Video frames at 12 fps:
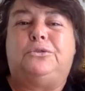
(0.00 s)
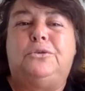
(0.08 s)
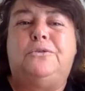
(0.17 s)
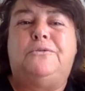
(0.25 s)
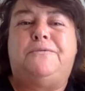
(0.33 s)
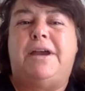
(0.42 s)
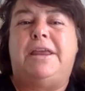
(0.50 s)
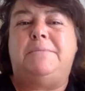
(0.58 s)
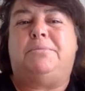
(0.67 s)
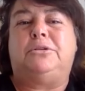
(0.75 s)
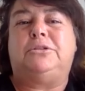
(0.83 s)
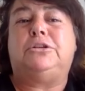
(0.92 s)
two very
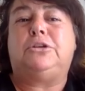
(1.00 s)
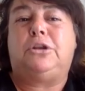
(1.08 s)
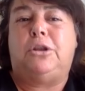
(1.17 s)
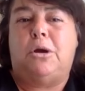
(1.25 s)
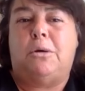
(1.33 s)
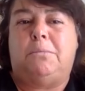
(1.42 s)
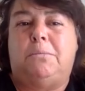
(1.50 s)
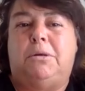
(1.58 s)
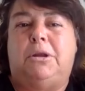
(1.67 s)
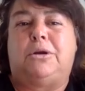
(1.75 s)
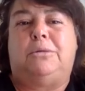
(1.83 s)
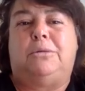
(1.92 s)
important global
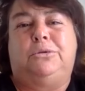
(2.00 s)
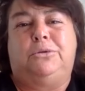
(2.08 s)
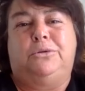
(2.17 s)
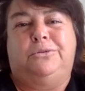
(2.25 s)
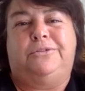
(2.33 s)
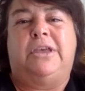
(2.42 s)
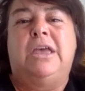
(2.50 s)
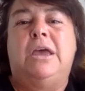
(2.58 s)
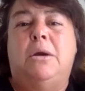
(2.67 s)
common goods,